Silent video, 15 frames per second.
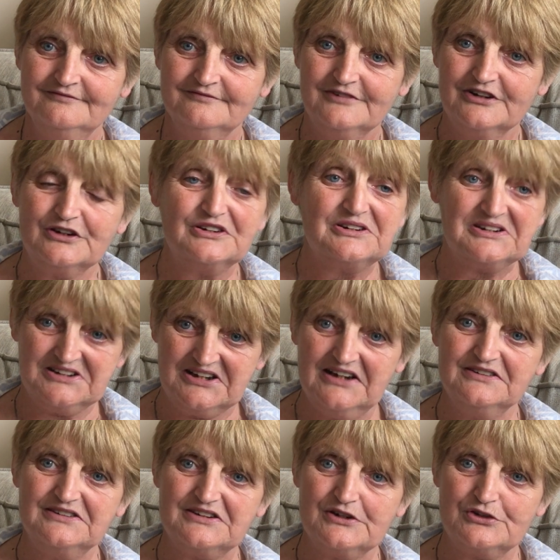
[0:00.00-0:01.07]
because it
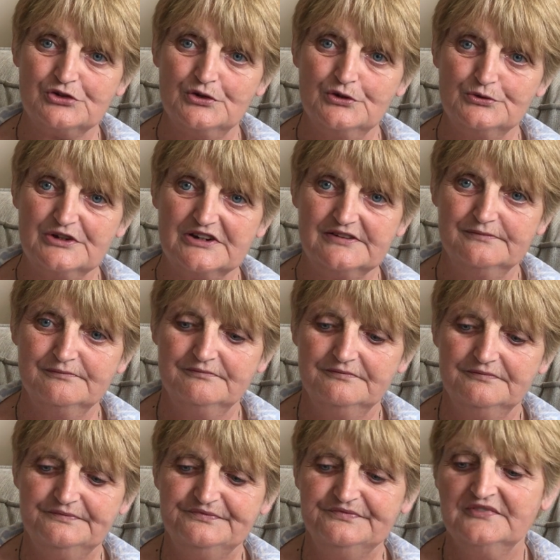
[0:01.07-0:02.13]
tells the truth.
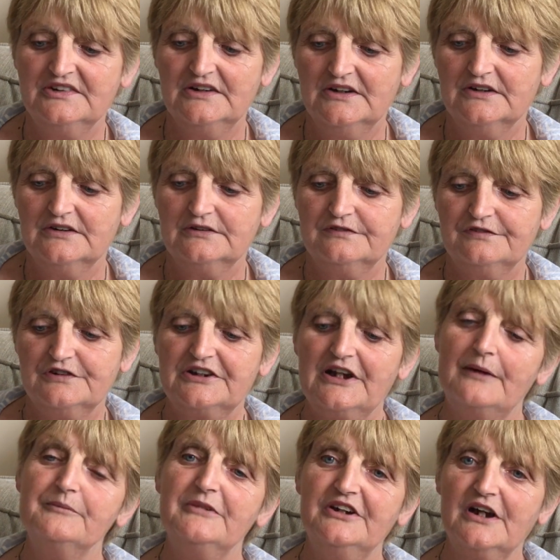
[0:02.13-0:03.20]

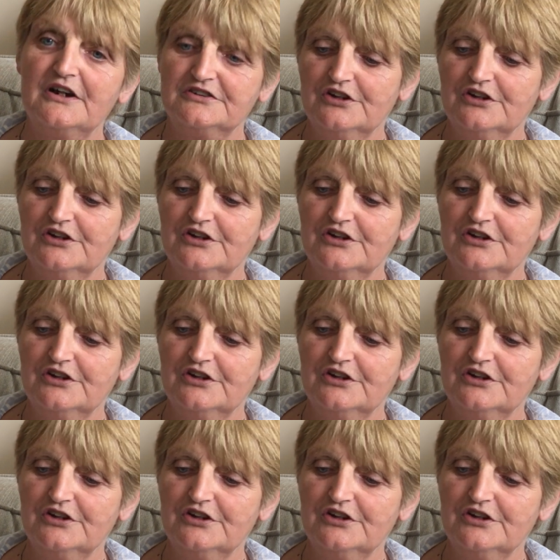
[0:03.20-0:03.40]
Forget me not,